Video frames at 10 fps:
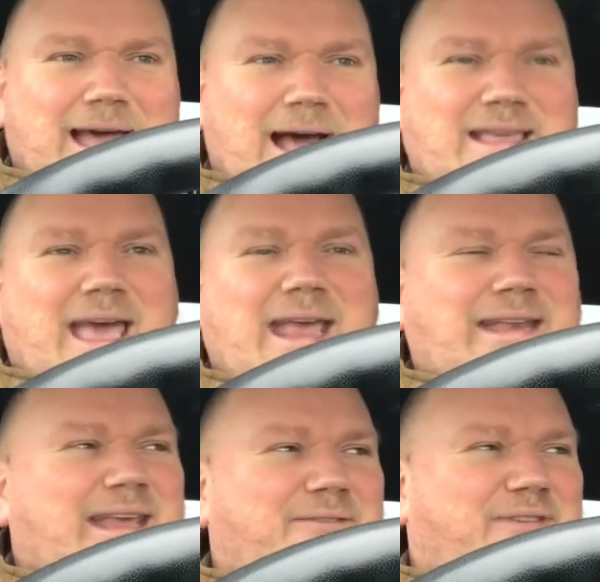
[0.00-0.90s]

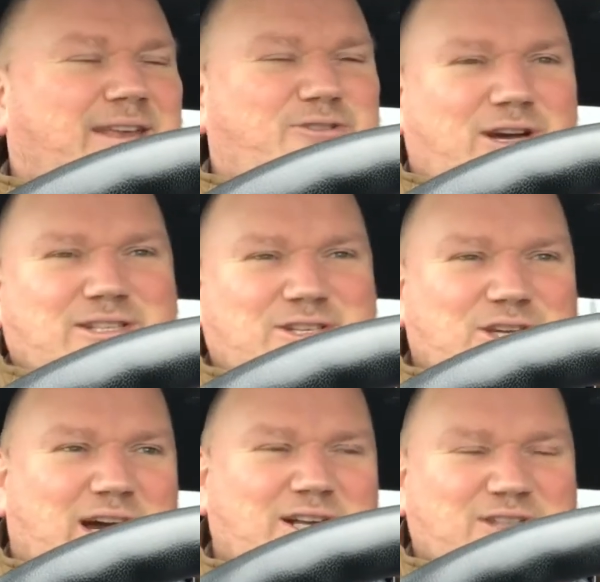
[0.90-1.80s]
again, if they tried to
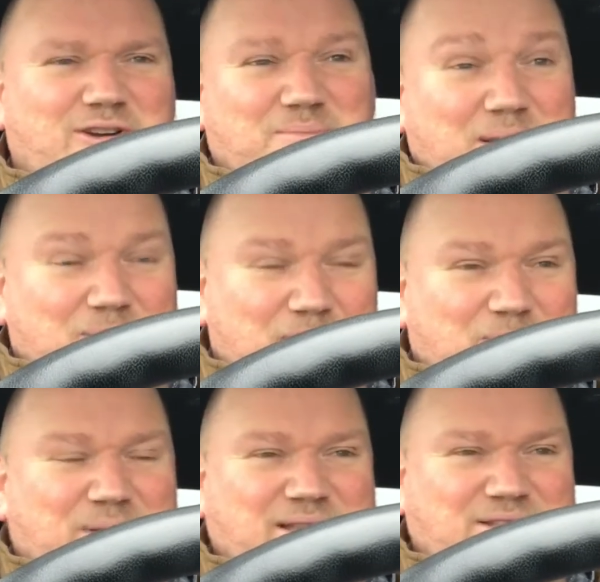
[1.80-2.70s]
charge, I would have been a bit
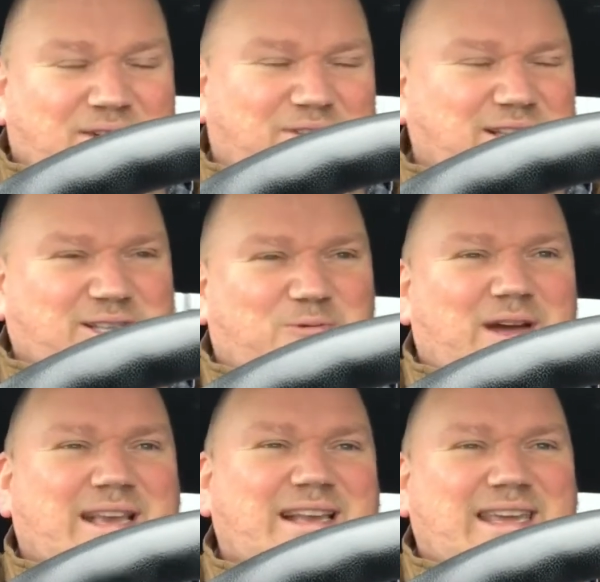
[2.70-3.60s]
pissed off, because
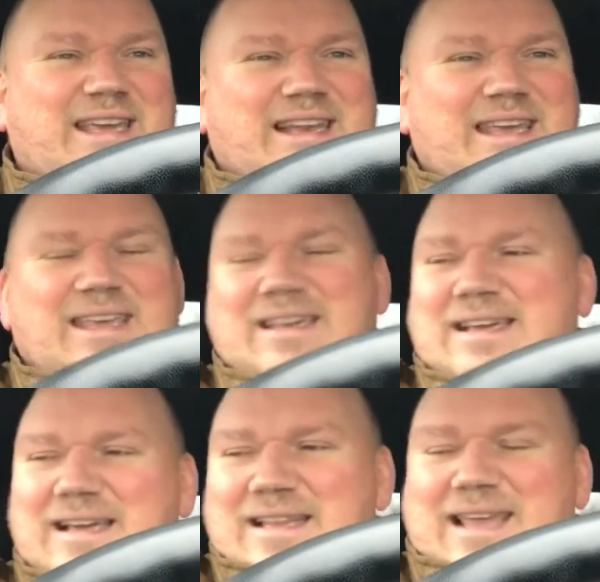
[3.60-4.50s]
quite clearly
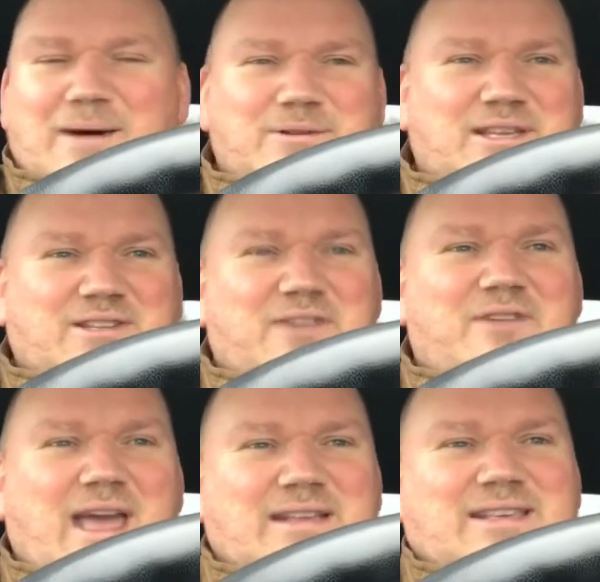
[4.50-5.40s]
that was a
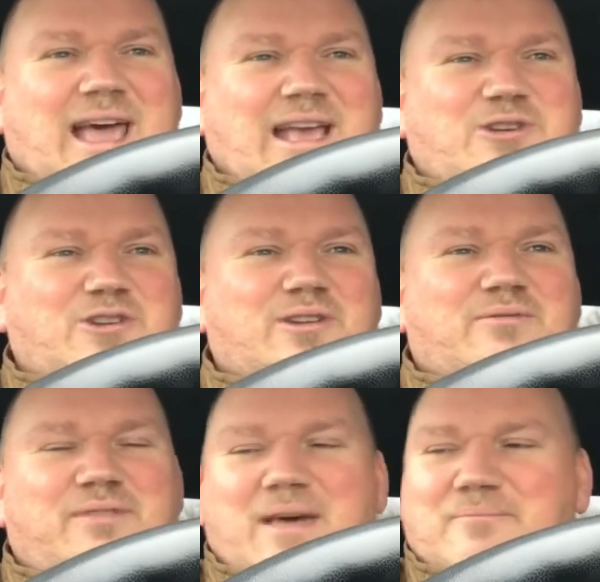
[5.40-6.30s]
direct action
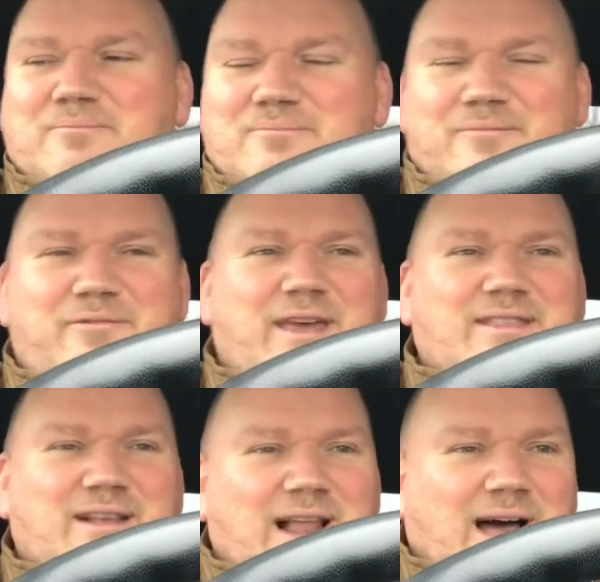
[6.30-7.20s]
of them
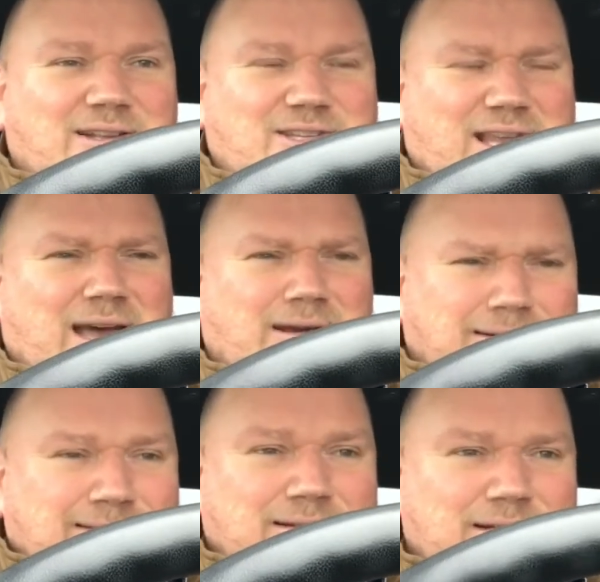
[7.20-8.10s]
fitting the clutch. So
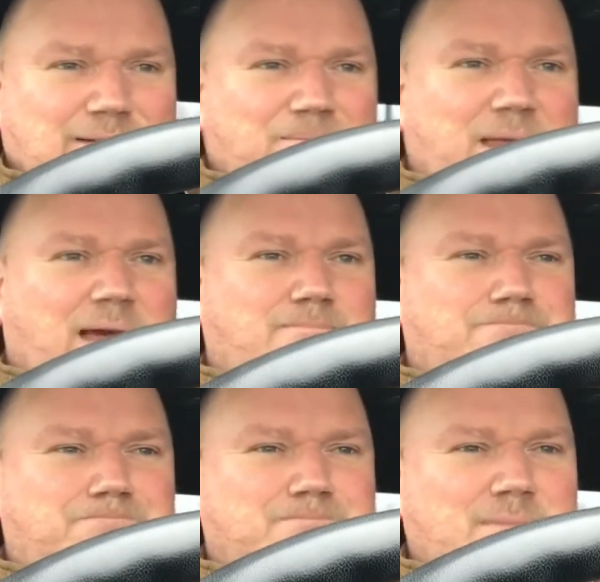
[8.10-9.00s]
yeah,
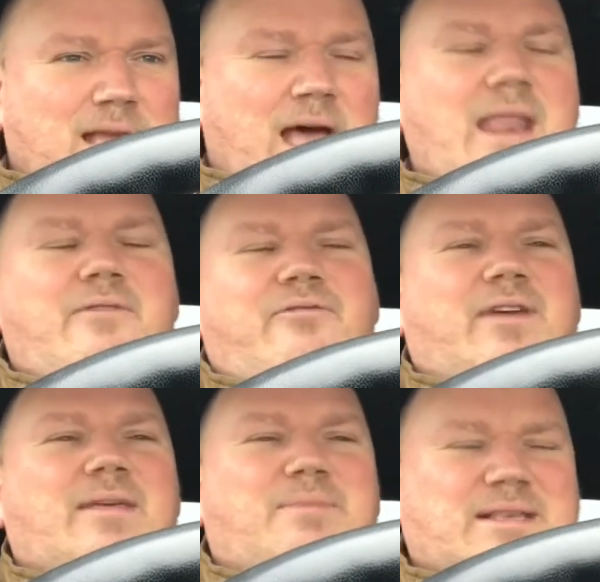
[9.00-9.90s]
another
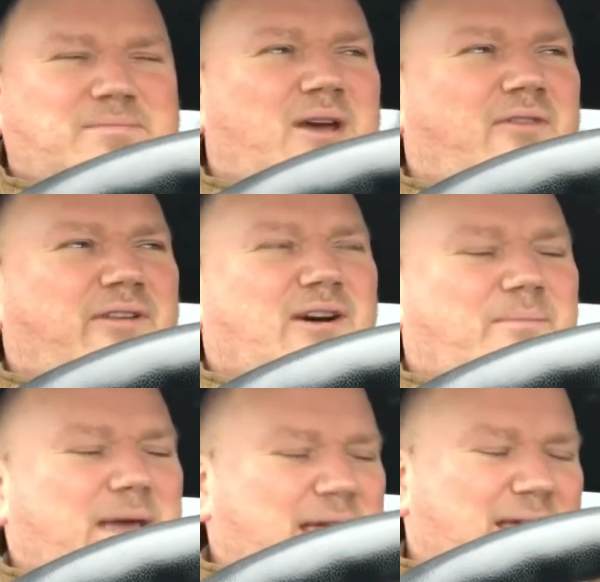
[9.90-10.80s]
thing that pissed me off a little
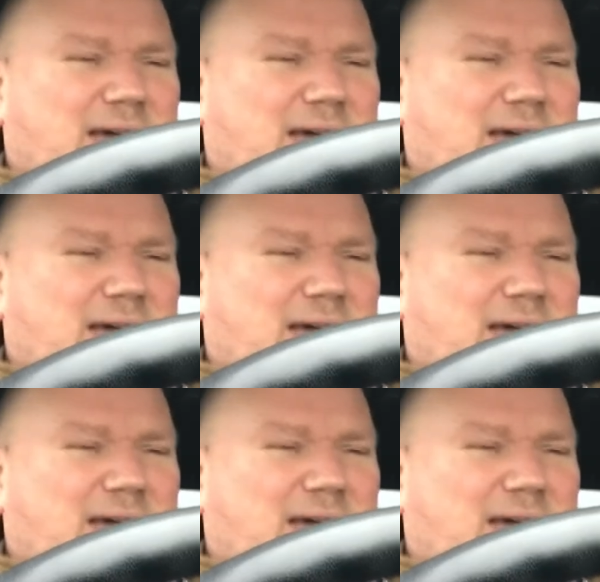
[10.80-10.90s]
bit,